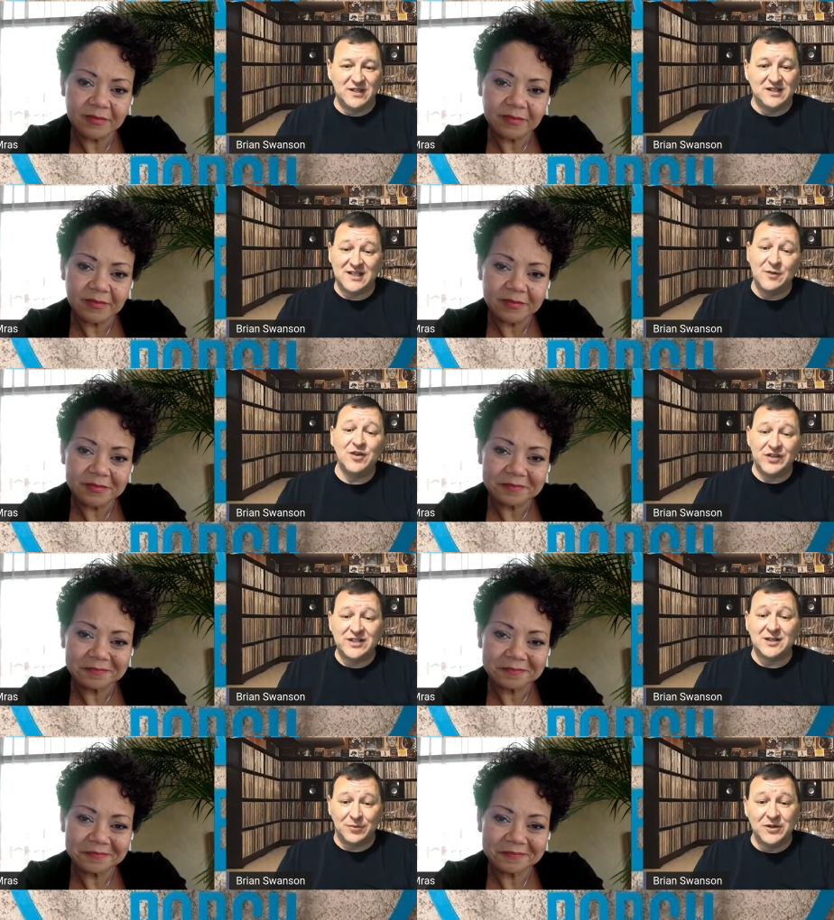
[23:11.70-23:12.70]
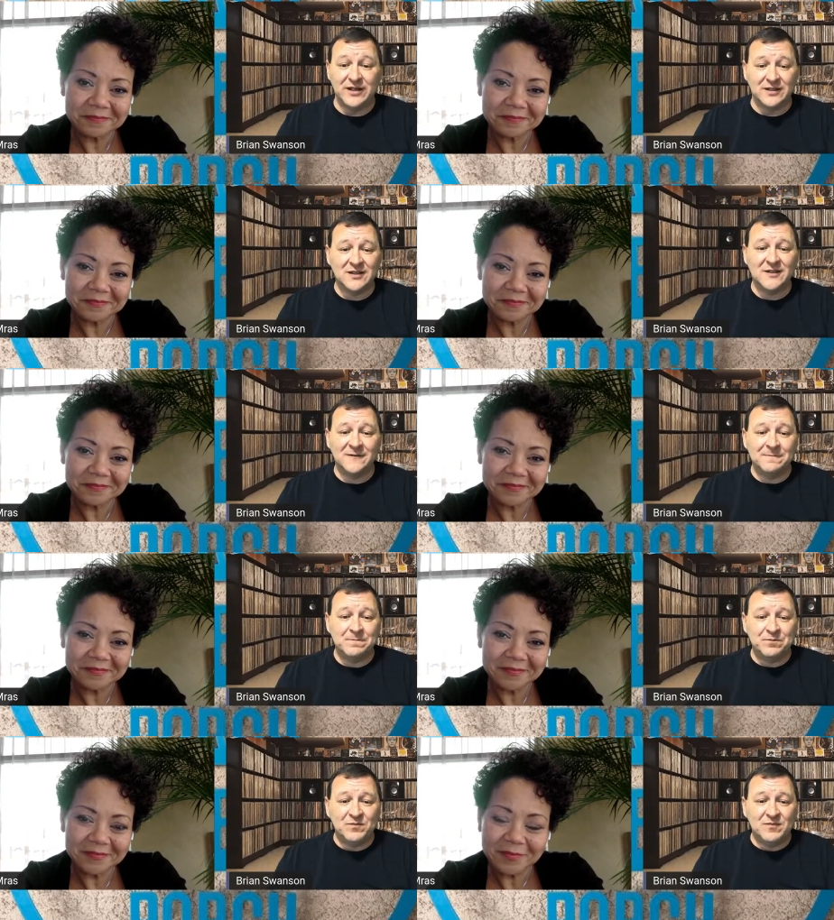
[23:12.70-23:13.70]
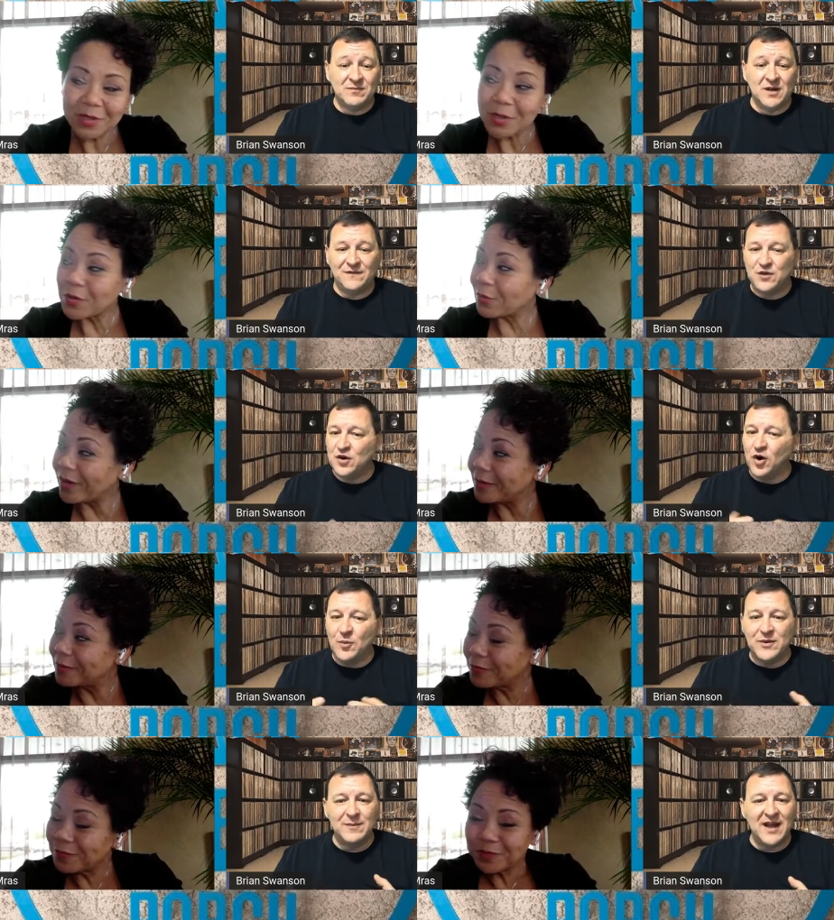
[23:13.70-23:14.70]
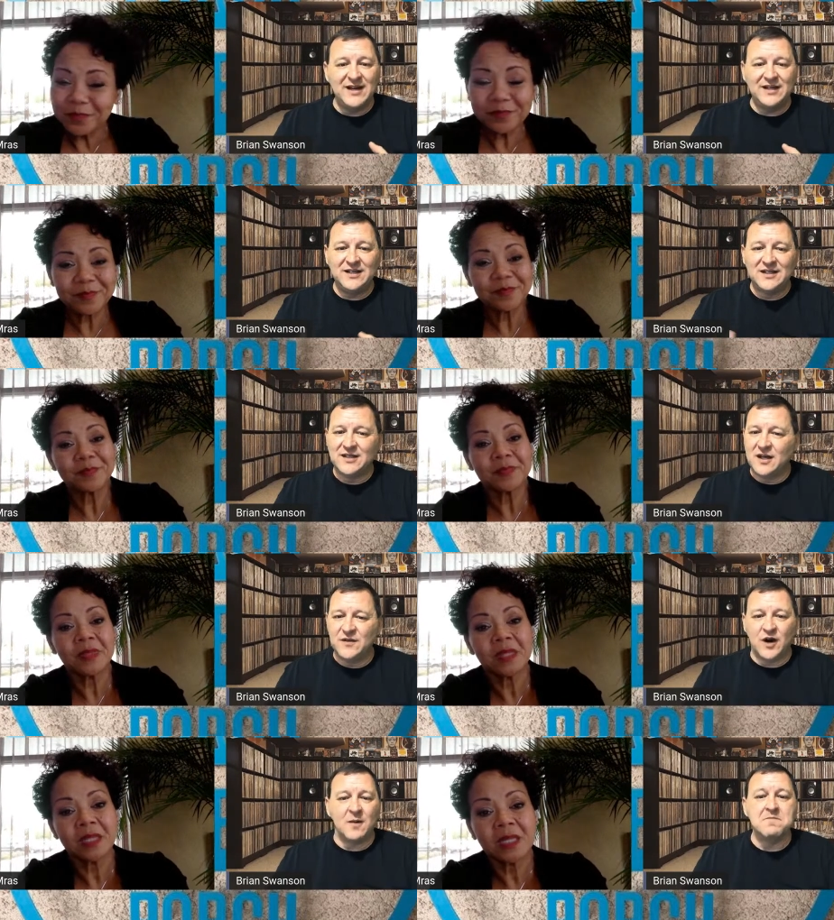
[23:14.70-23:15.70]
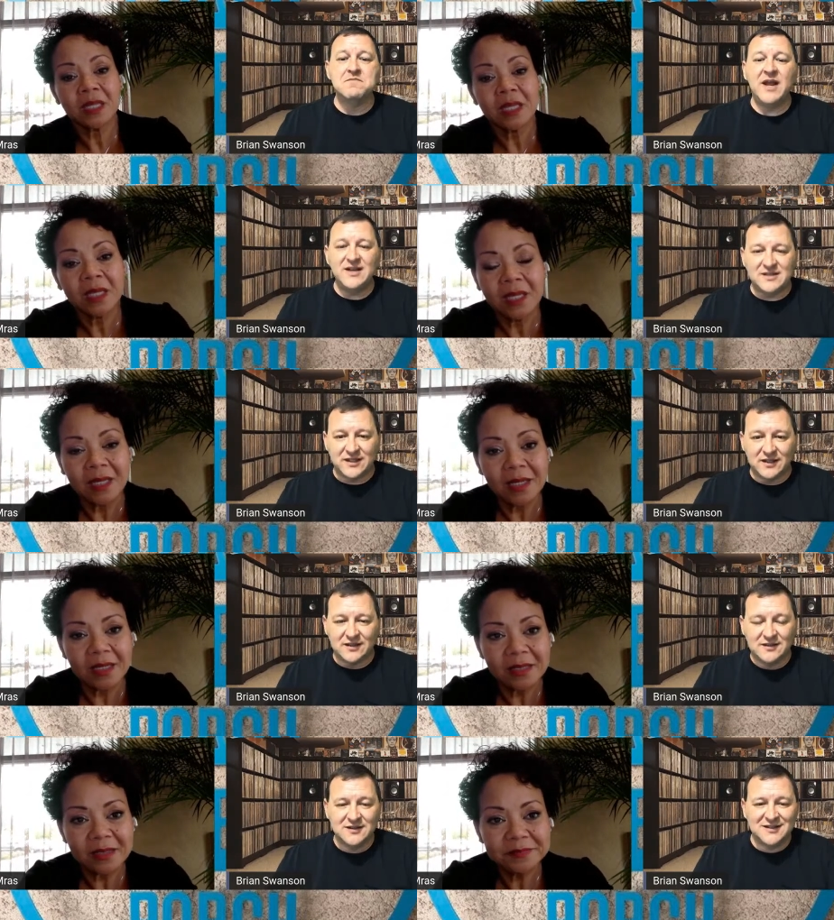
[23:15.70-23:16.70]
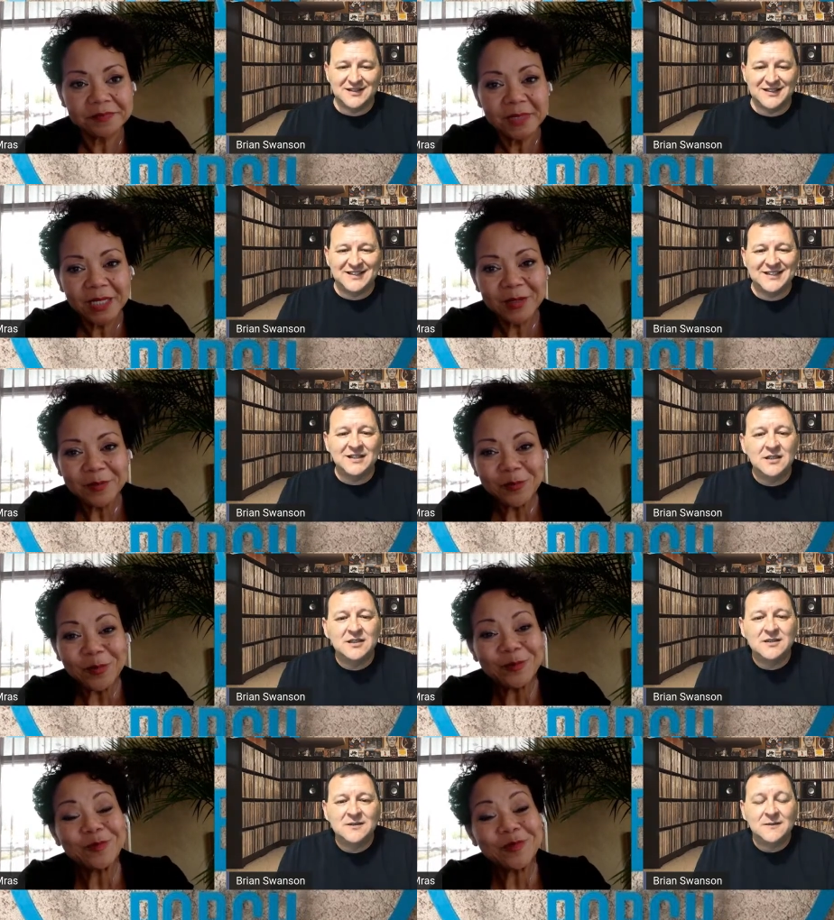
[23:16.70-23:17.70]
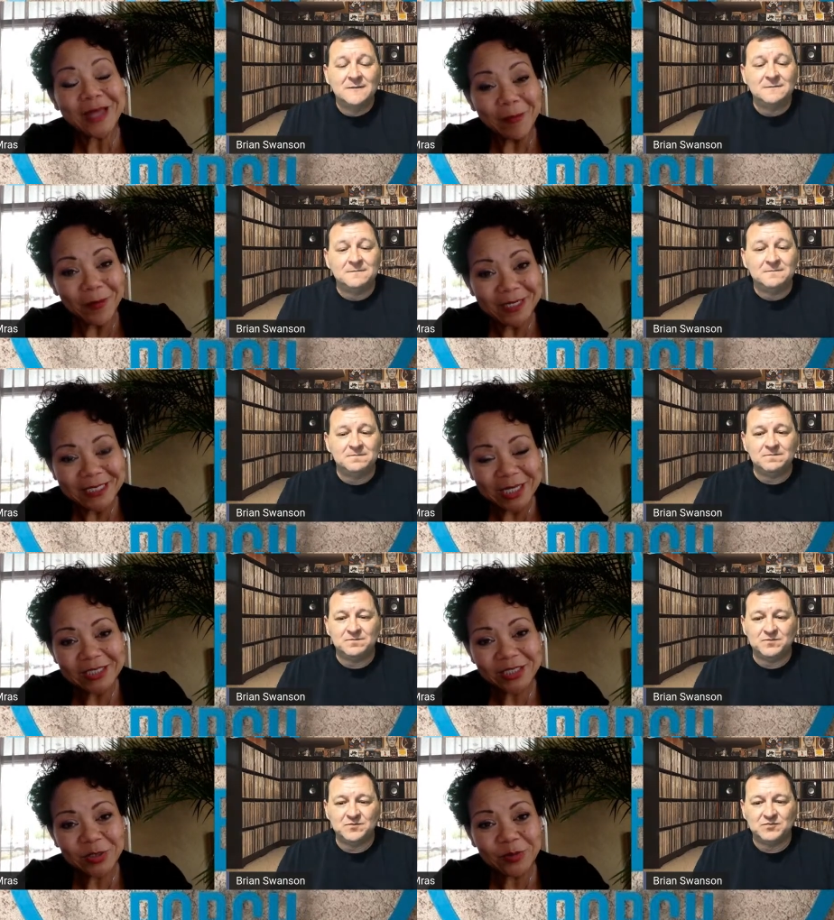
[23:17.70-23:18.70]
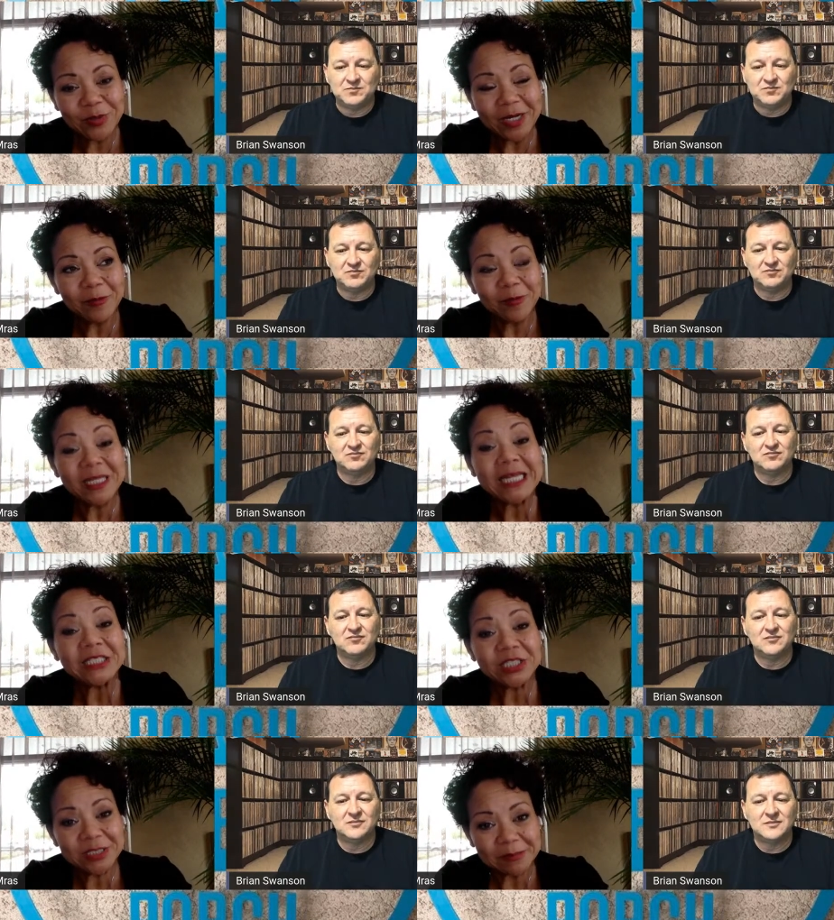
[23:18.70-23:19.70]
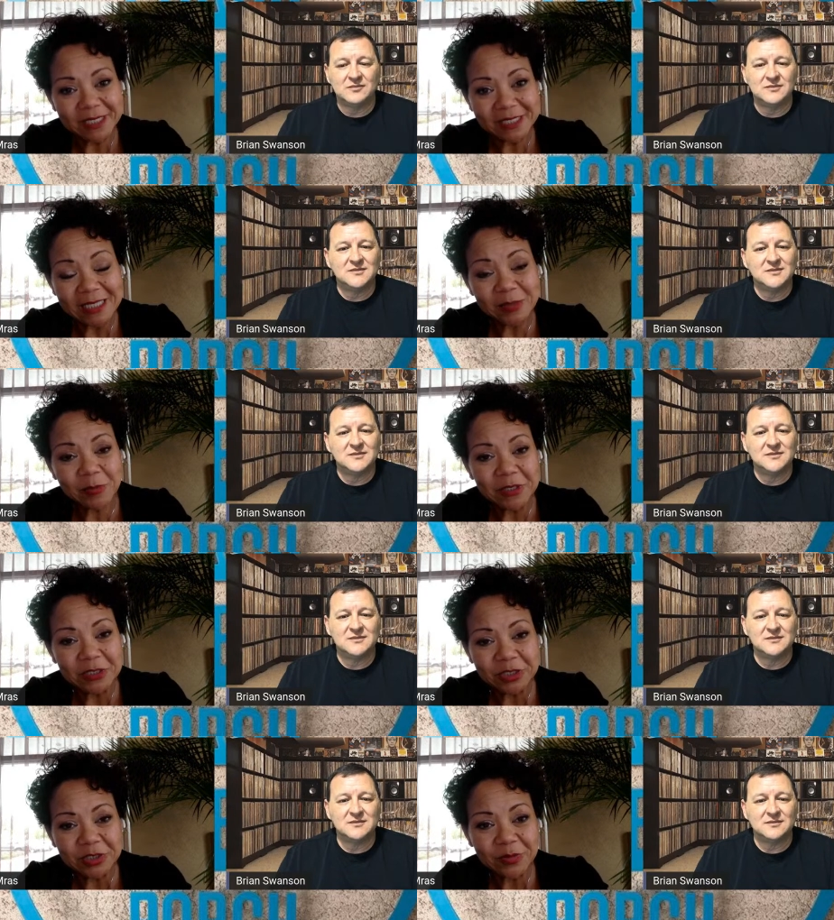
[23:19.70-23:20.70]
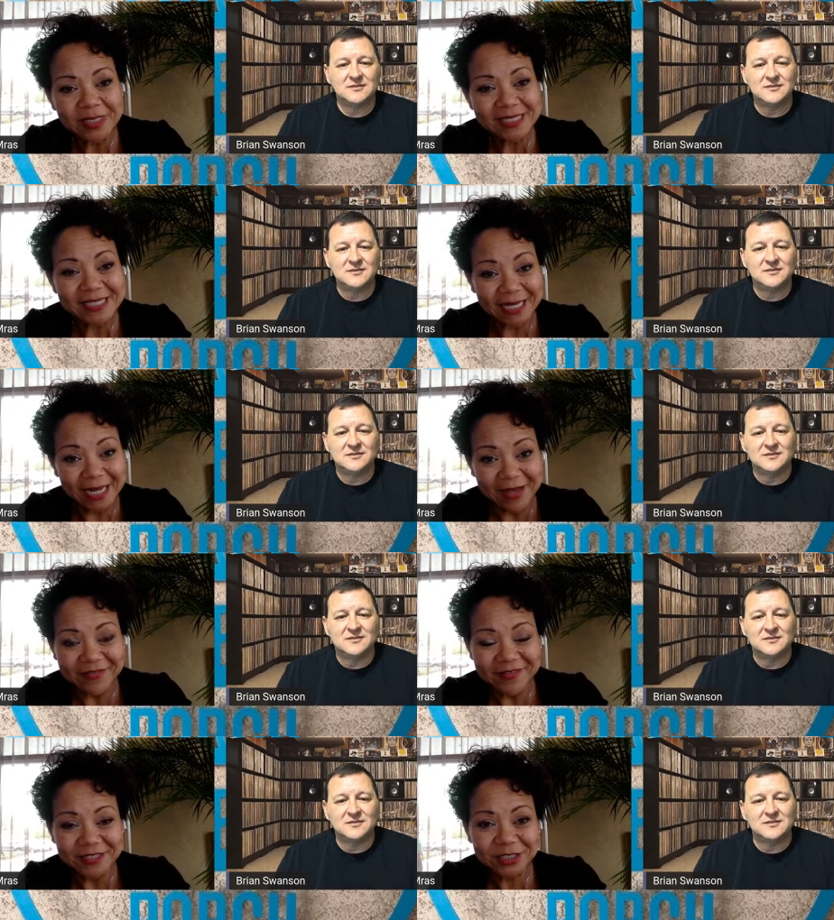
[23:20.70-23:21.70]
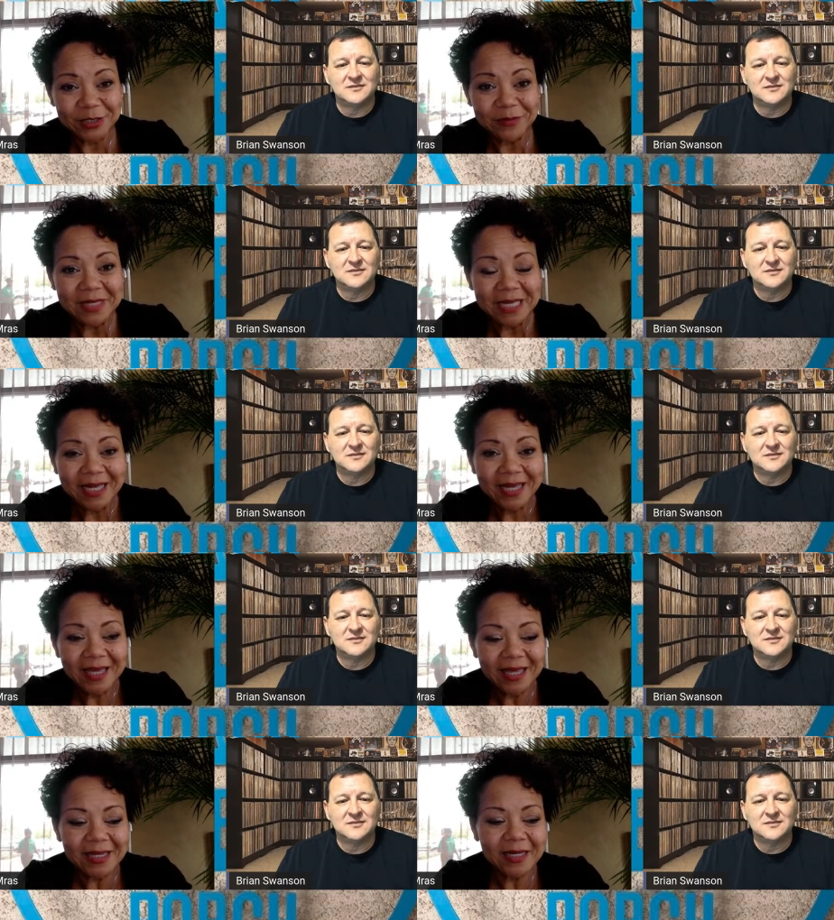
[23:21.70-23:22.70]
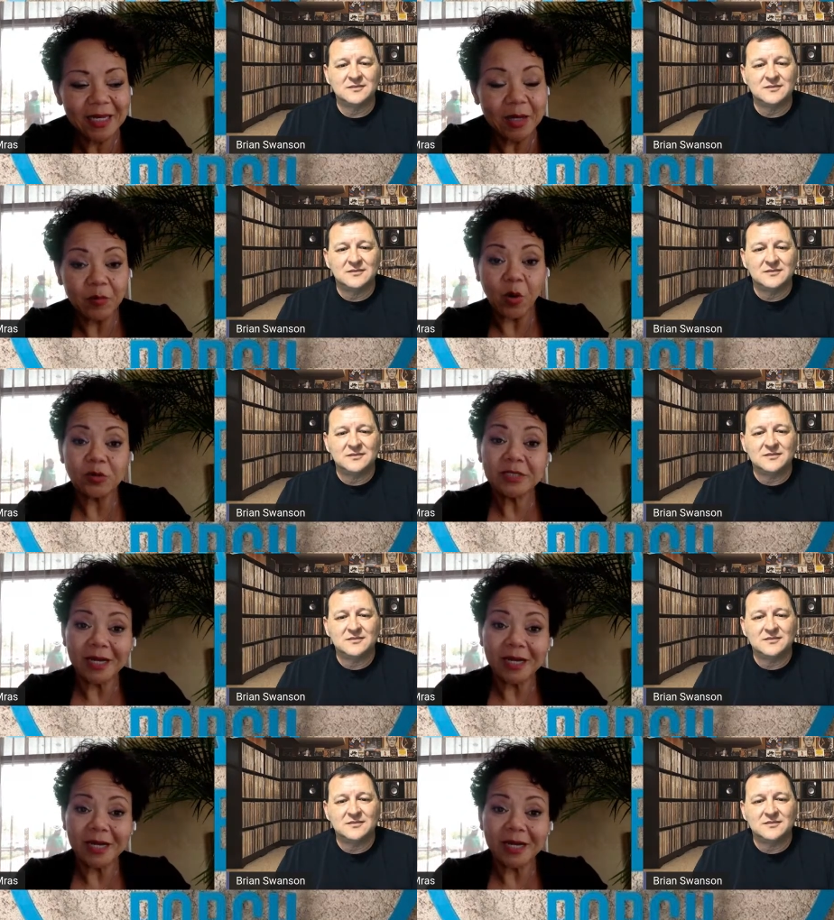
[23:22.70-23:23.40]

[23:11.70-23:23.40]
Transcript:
Speaker 1: because they will disappoint. But if you're well, open minded, they're amazing.
Speaker 2: Well, I wanted to get to uh, relationships because that's what we usually do on the second half of the show, and uh, old